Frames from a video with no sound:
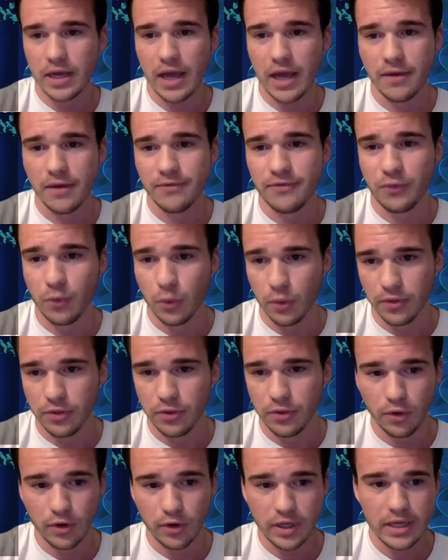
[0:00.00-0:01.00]
at
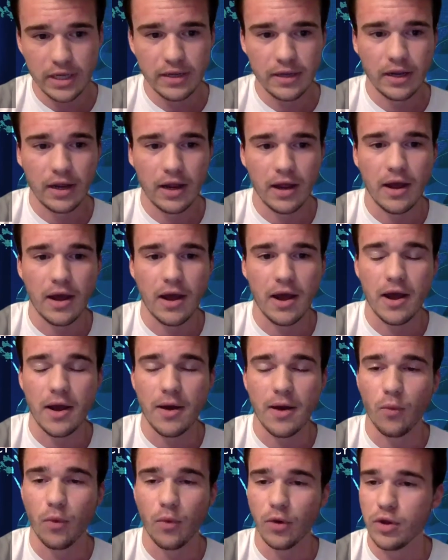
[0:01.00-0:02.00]

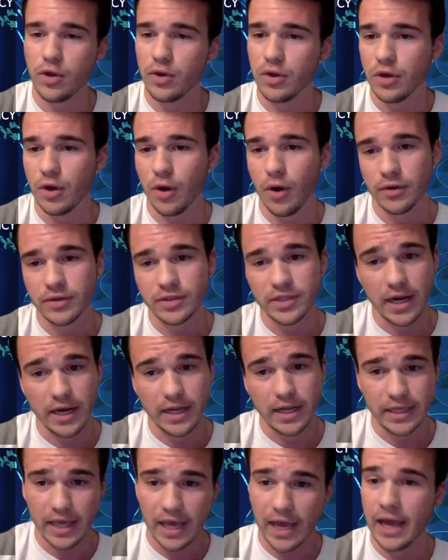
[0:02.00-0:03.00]
4:30 where you can go outside
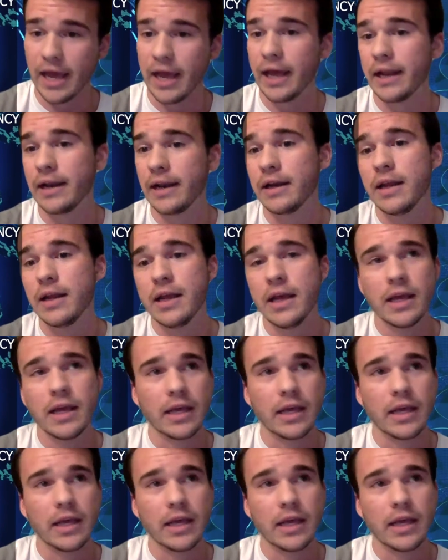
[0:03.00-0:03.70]
again,